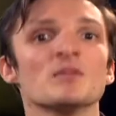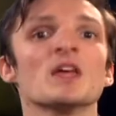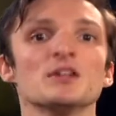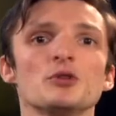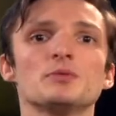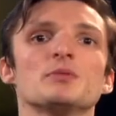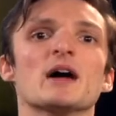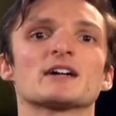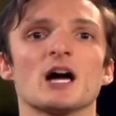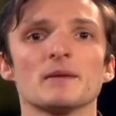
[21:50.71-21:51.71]

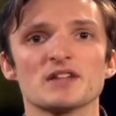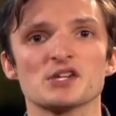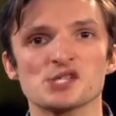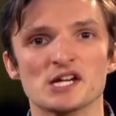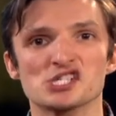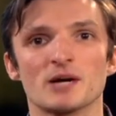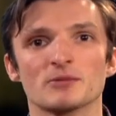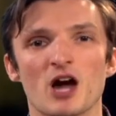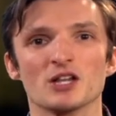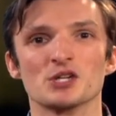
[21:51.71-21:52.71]
youtube.com/NashComCollege,